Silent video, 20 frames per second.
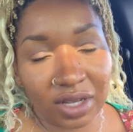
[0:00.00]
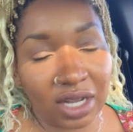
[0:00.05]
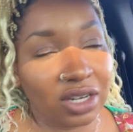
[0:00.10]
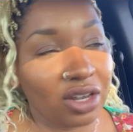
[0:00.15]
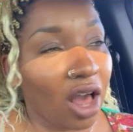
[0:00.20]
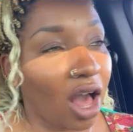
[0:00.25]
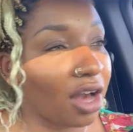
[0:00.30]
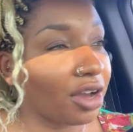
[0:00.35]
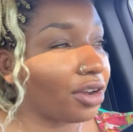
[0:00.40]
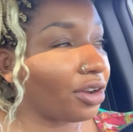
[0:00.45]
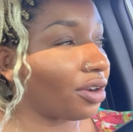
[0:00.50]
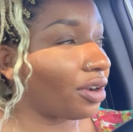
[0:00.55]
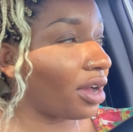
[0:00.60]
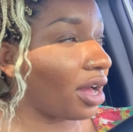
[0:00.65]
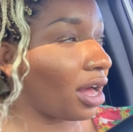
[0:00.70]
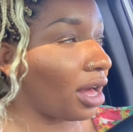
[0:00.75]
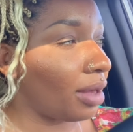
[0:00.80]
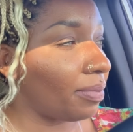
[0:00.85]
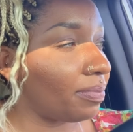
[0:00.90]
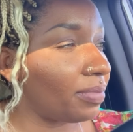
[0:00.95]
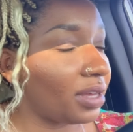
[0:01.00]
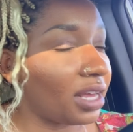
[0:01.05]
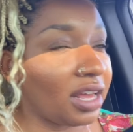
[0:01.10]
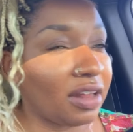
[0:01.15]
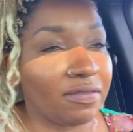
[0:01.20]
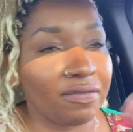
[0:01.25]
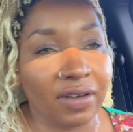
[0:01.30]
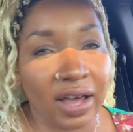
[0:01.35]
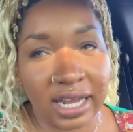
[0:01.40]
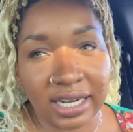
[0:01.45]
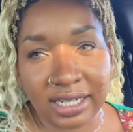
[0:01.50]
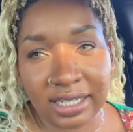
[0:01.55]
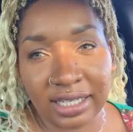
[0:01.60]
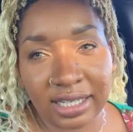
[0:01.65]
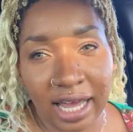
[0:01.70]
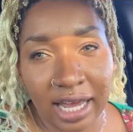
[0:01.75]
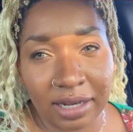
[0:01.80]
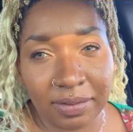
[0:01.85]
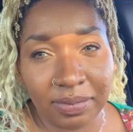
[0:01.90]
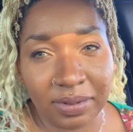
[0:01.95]
Knock her up and find a
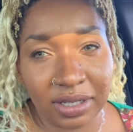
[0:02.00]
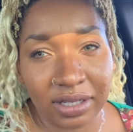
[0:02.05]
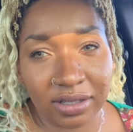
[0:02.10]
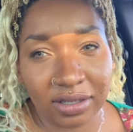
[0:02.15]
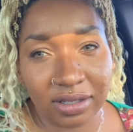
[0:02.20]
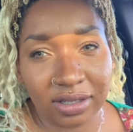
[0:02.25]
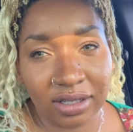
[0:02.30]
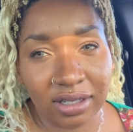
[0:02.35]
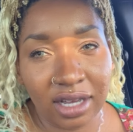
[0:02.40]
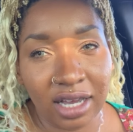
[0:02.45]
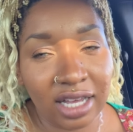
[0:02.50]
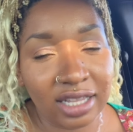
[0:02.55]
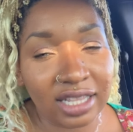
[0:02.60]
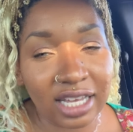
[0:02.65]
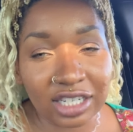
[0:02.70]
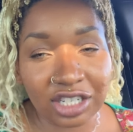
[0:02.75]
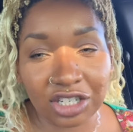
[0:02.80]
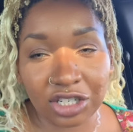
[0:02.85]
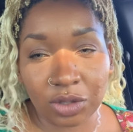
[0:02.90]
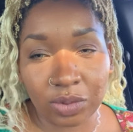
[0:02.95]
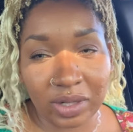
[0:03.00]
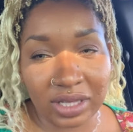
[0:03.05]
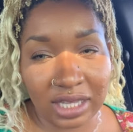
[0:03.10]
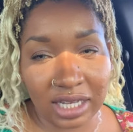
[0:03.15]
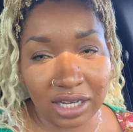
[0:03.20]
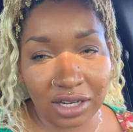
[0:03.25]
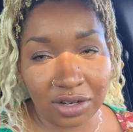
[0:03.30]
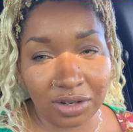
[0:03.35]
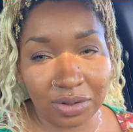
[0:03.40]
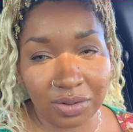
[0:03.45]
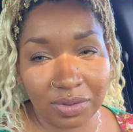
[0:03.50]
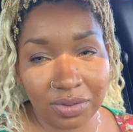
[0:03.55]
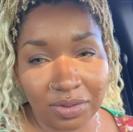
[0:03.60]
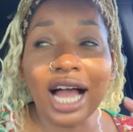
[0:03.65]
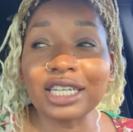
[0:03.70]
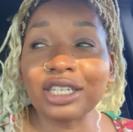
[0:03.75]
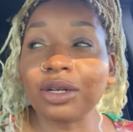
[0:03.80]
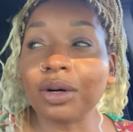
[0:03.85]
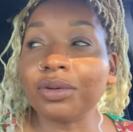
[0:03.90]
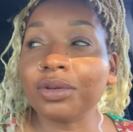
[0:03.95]
side piece. That's just what they do.
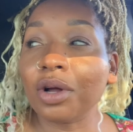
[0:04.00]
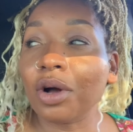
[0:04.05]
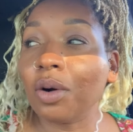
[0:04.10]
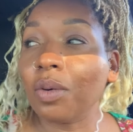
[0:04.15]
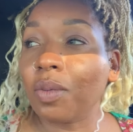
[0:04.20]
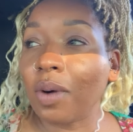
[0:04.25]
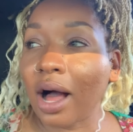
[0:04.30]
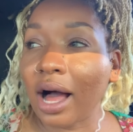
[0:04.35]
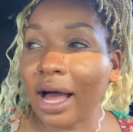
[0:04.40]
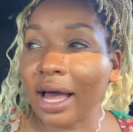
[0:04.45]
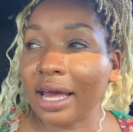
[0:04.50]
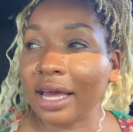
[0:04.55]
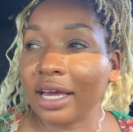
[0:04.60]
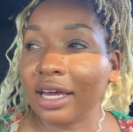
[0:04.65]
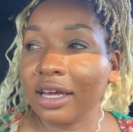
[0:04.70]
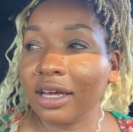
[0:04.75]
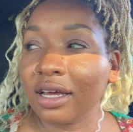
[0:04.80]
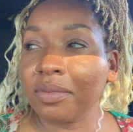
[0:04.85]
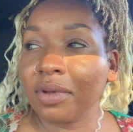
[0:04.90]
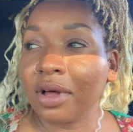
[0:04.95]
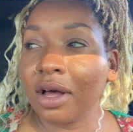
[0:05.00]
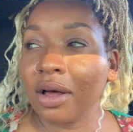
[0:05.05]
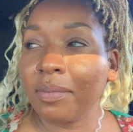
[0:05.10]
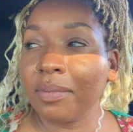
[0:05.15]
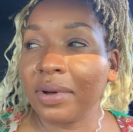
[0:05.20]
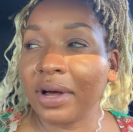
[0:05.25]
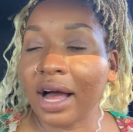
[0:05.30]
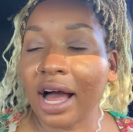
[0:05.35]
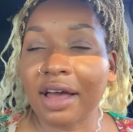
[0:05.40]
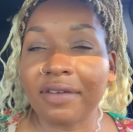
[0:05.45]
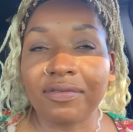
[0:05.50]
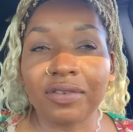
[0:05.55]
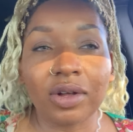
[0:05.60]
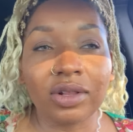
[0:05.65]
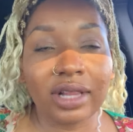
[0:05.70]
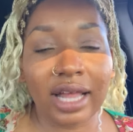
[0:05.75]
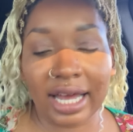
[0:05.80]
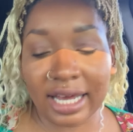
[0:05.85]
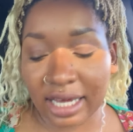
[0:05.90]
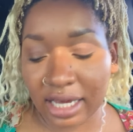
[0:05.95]
I don't know why, but I feel
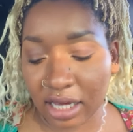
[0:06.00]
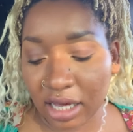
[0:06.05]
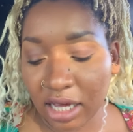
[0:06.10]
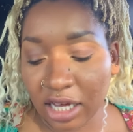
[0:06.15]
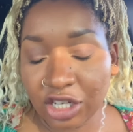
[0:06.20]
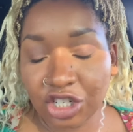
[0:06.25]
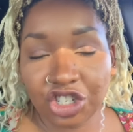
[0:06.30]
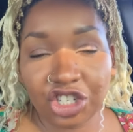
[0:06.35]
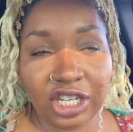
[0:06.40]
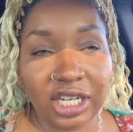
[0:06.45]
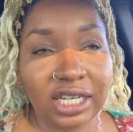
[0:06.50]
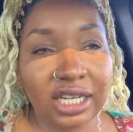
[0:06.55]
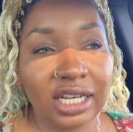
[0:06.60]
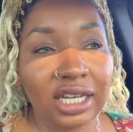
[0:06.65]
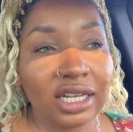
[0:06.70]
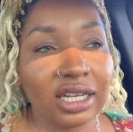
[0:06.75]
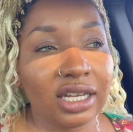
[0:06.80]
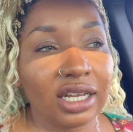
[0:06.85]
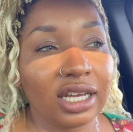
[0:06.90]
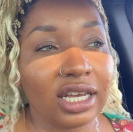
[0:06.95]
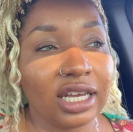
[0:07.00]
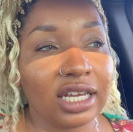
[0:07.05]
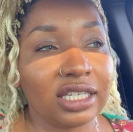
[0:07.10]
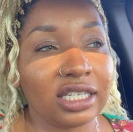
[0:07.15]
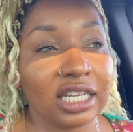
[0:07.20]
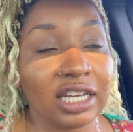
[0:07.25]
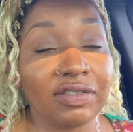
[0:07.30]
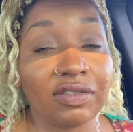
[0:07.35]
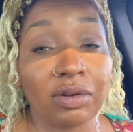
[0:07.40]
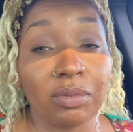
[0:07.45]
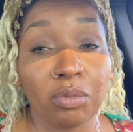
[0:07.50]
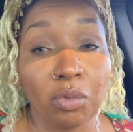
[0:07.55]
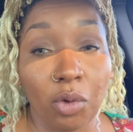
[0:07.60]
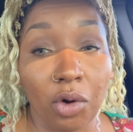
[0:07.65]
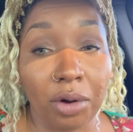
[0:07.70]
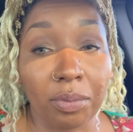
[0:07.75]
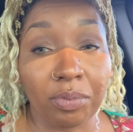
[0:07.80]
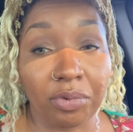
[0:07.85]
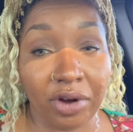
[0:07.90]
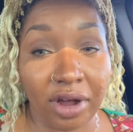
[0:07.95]
like cheating is even
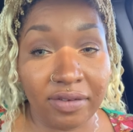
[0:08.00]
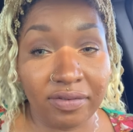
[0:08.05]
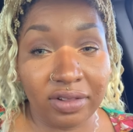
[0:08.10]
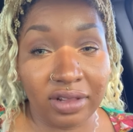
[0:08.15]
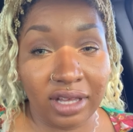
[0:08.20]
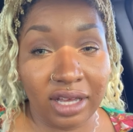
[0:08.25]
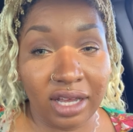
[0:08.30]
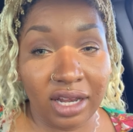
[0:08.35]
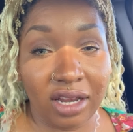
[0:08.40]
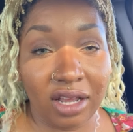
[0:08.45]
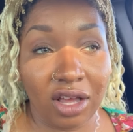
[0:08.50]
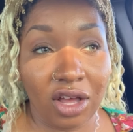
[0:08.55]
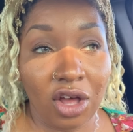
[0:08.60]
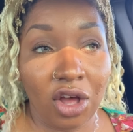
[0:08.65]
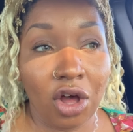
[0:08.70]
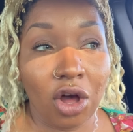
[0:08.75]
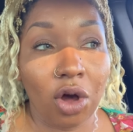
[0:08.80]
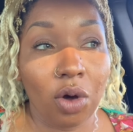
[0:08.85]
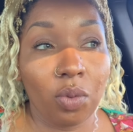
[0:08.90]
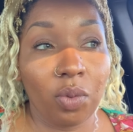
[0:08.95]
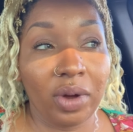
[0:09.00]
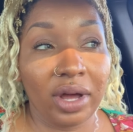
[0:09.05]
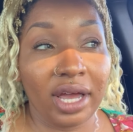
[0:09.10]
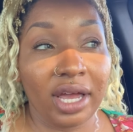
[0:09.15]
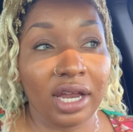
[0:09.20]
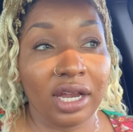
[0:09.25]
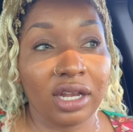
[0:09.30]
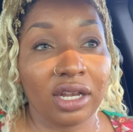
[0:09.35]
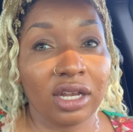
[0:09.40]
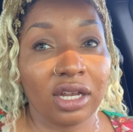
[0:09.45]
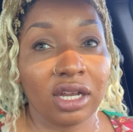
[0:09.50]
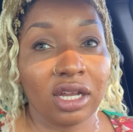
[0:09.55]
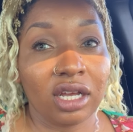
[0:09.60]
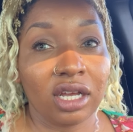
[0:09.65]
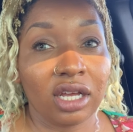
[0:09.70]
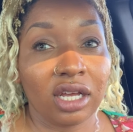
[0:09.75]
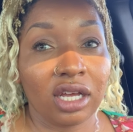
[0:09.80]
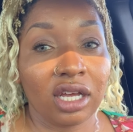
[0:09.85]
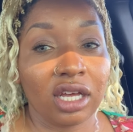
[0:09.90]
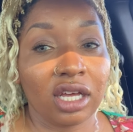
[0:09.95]
more prevalent when
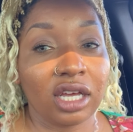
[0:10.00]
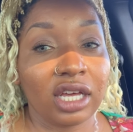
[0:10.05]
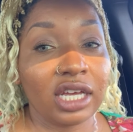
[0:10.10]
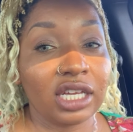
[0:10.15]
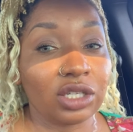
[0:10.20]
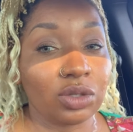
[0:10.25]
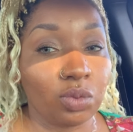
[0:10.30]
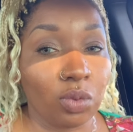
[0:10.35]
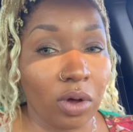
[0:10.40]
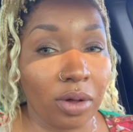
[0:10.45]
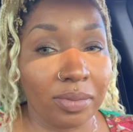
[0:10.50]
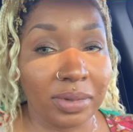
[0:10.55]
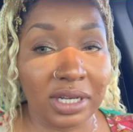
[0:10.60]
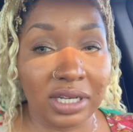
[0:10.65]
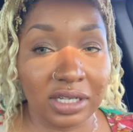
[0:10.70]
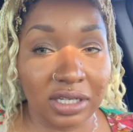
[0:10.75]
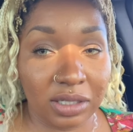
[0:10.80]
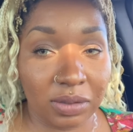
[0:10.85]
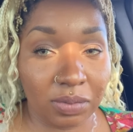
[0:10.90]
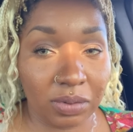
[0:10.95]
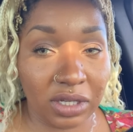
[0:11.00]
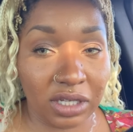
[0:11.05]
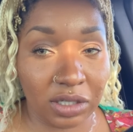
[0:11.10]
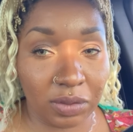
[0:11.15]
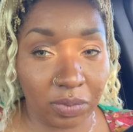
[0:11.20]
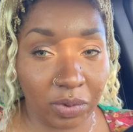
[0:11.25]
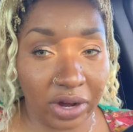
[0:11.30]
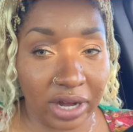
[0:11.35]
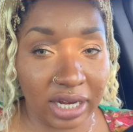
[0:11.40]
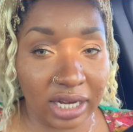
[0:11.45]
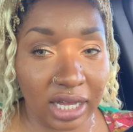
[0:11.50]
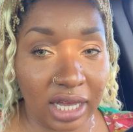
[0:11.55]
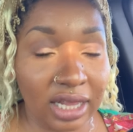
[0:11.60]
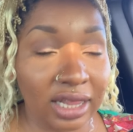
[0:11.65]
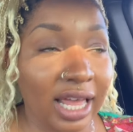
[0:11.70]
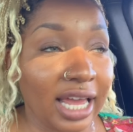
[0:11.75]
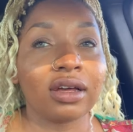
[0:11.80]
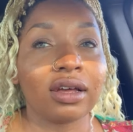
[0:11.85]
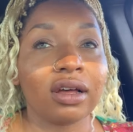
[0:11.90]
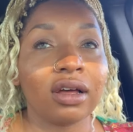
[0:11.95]
his woman is pregnant.
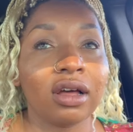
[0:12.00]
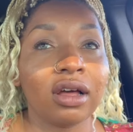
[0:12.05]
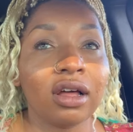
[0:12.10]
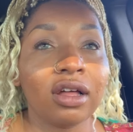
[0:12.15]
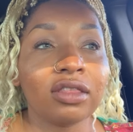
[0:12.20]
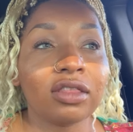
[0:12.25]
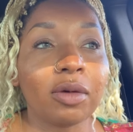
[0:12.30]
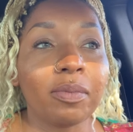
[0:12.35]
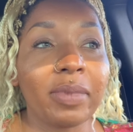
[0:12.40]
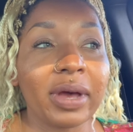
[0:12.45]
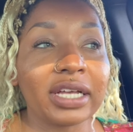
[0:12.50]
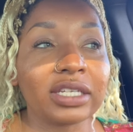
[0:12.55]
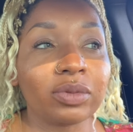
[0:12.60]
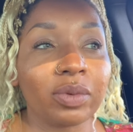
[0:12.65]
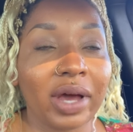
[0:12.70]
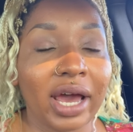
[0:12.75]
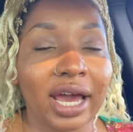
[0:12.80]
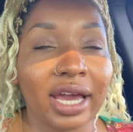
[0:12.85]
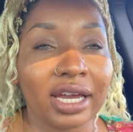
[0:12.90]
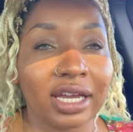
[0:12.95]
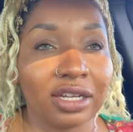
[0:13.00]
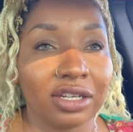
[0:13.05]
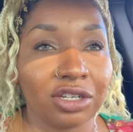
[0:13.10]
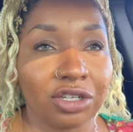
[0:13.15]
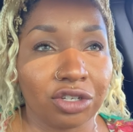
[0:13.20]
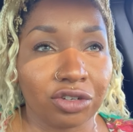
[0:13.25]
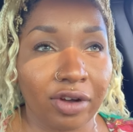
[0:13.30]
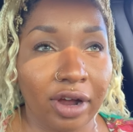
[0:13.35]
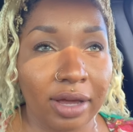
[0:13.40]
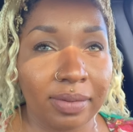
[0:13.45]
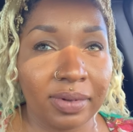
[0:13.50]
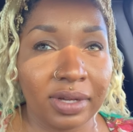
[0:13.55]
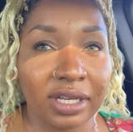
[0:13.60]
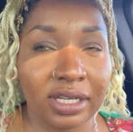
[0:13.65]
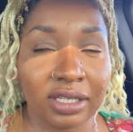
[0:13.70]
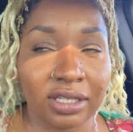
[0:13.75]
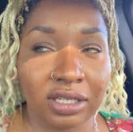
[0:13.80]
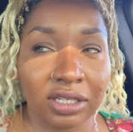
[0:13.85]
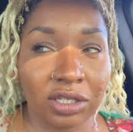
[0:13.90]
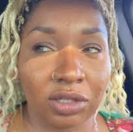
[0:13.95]
Like, the best way I can describe it
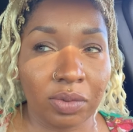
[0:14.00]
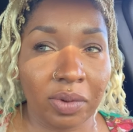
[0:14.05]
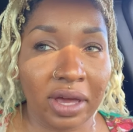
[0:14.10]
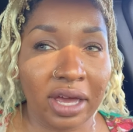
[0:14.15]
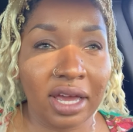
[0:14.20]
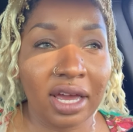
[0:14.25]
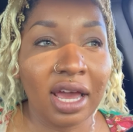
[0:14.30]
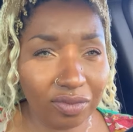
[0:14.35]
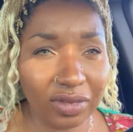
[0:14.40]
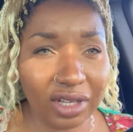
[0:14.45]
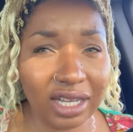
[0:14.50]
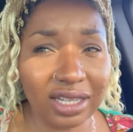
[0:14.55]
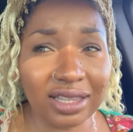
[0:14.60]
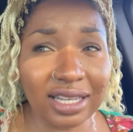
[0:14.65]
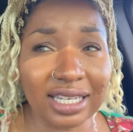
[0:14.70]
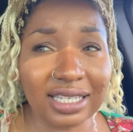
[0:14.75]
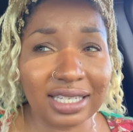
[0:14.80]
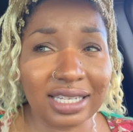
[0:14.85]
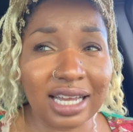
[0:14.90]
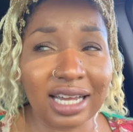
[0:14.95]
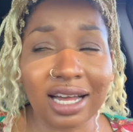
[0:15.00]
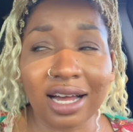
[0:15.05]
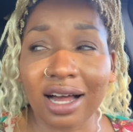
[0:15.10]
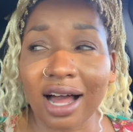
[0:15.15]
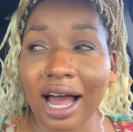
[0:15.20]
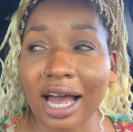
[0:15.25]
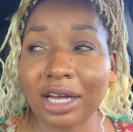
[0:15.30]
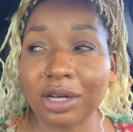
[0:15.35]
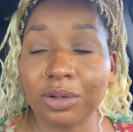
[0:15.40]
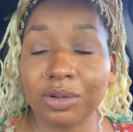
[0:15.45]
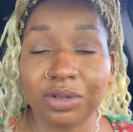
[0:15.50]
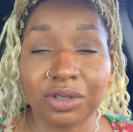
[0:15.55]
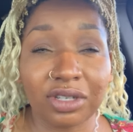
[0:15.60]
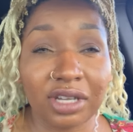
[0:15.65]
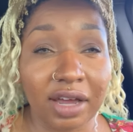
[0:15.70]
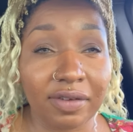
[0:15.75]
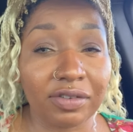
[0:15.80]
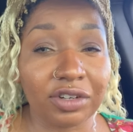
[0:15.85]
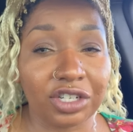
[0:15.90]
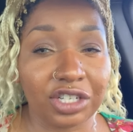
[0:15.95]
is this way. Let's take a guy who's
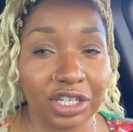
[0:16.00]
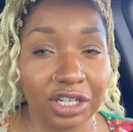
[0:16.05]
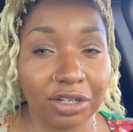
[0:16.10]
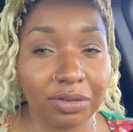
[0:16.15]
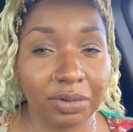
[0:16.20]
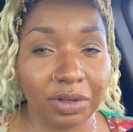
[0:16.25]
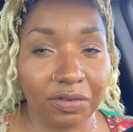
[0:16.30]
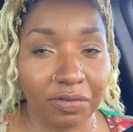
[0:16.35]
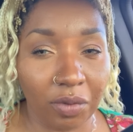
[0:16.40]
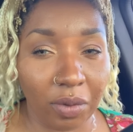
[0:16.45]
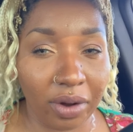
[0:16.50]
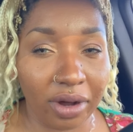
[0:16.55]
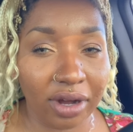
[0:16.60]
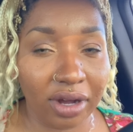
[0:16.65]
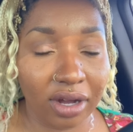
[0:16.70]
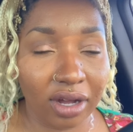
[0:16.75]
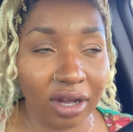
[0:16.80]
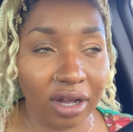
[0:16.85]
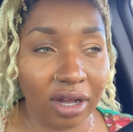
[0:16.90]
never cheated before.